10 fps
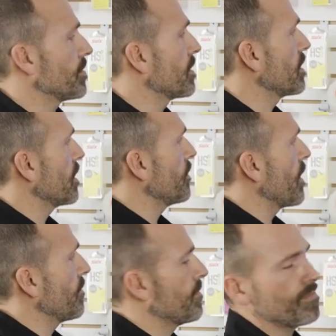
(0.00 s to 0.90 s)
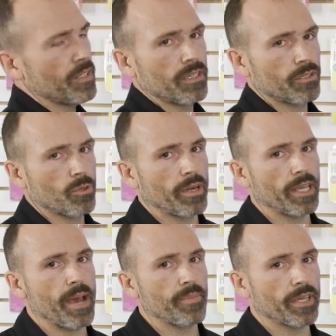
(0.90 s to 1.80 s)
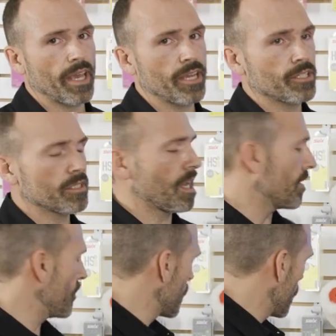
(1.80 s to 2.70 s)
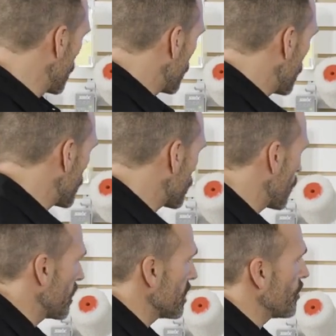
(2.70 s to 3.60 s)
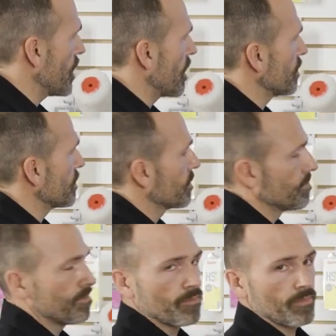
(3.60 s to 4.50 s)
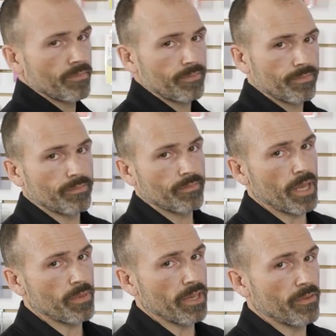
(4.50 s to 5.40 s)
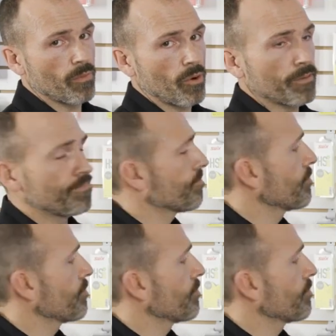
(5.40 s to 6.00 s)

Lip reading: You're going to get about 15 or 20 applications out of each one of these bottles, maybe even more.